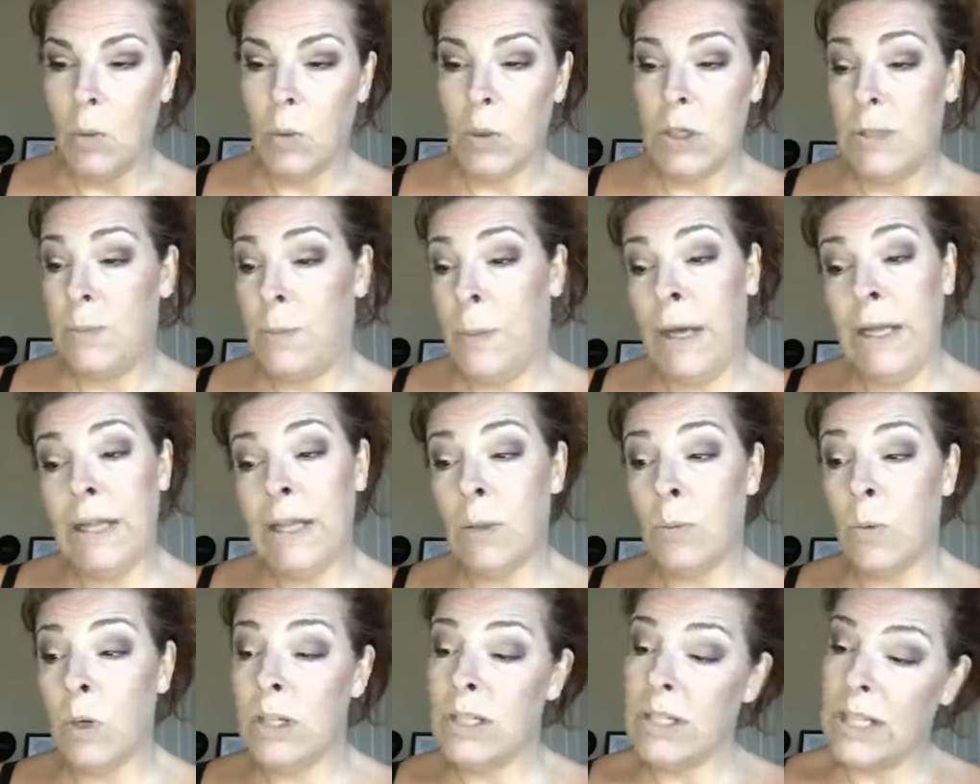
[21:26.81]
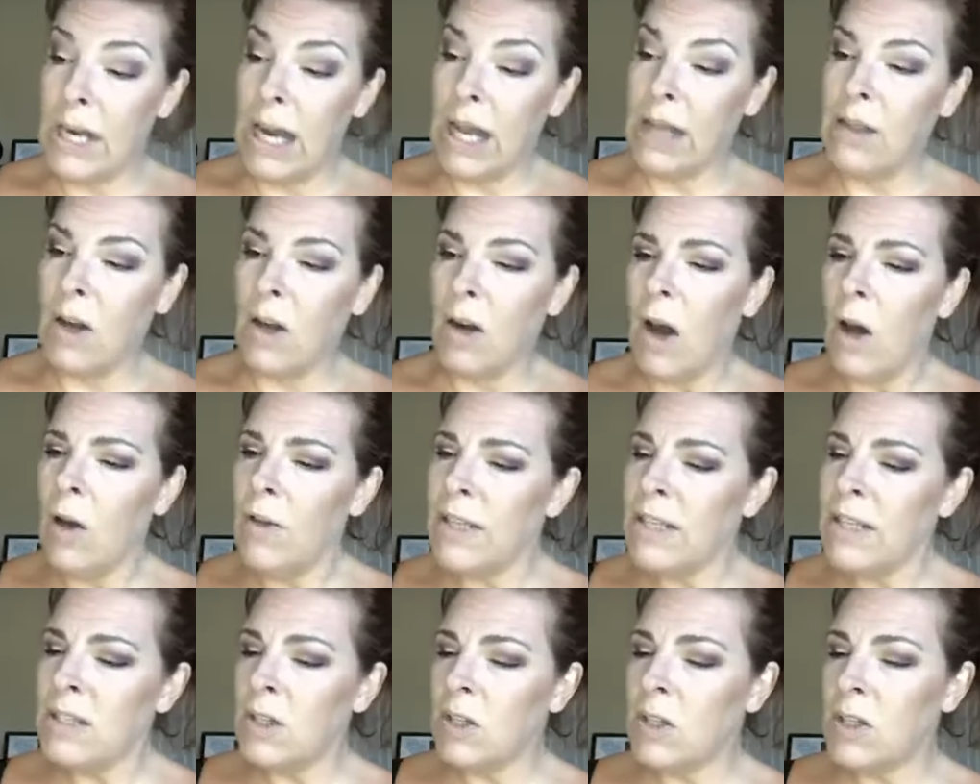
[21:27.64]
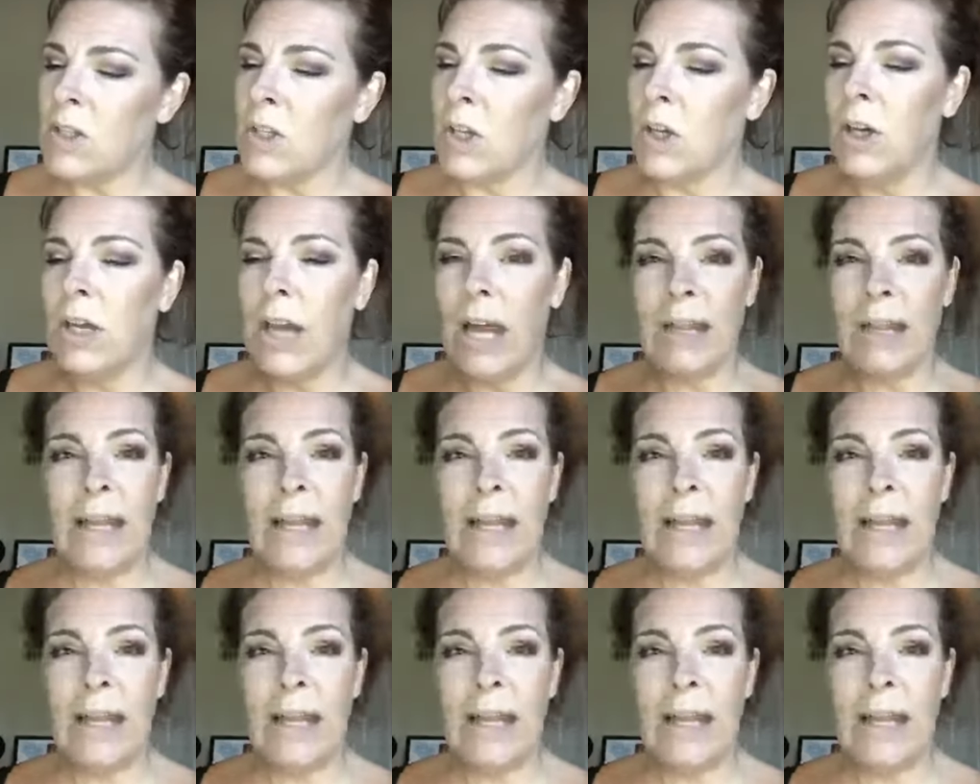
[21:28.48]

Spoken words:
was pick the ones that I thought, oh, this looks good.